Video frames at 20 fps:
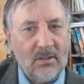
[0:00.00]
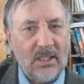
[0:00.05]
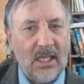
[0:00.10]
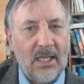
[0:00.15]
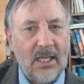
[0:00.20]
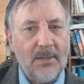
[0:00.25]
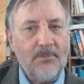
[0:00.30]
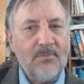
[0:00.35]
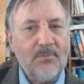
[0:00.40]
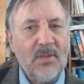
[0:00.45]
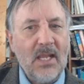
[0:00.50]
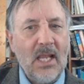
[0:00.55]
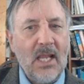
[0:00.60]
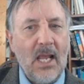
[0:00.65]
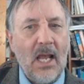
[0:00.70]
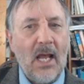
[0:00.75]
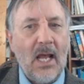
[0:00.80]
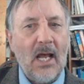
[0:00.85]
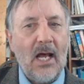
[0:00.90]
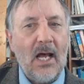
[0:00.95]
Okay,
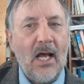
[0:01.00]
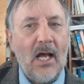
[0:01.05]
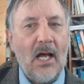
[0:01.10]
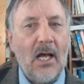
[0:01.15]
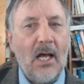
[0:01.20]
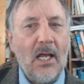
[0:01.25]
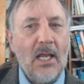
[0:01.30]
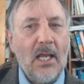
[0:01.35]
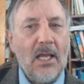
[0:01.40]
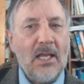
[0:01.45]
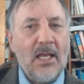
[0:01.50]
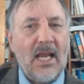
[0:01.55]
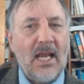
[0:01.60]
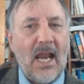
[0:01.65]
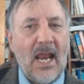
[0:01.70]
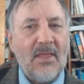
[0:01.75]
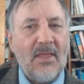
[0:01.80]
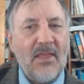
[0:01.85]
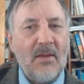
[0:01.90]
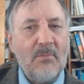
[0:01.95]

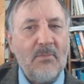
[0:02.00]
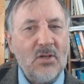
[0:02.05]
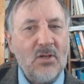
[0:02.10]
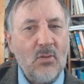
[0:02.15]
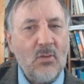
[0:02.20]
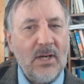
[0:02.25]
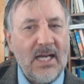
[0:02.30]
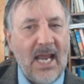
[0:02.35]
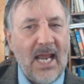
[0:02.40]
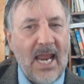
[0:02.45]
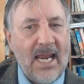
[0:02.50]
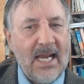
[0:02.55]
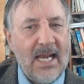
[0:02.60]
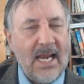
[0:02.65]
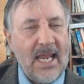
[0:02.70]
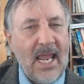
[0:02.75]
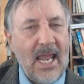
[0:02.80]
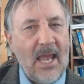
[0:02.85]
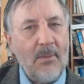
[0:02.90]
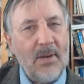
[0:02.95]
and then between 8
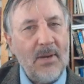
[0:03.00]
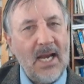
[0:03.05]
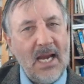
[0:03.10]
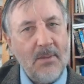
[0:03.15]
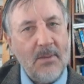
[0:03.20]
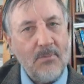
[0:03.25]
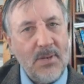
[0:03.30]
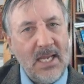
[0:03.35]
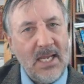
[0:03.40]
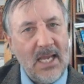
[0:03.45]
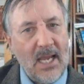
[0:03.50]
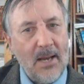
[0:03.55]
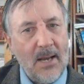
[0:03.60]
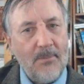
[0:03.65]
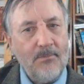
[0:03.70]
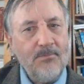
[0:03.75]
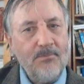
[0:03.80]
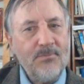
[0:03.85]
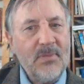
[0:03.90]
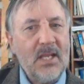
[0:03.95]
a.m. and 8
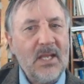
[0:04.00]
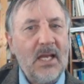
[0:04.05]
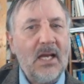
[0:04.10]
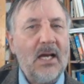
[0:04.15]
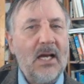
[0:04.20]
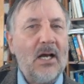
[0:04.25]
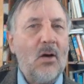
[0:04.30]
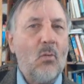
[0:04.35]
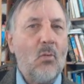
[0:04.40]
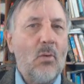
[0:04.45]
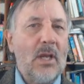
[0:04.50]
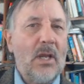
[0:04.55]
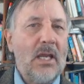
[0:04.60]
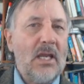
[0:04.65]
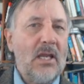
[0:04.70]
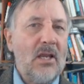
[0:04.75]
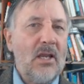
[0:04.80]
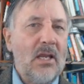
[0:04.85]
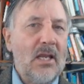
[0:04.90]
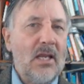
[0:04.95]
p.m.
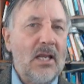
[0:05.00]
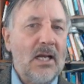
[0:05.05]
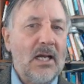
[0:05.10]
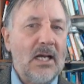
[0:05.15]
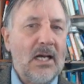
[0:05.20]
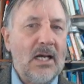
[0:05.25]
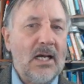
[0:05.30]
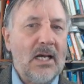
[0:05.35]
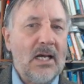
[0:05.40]
We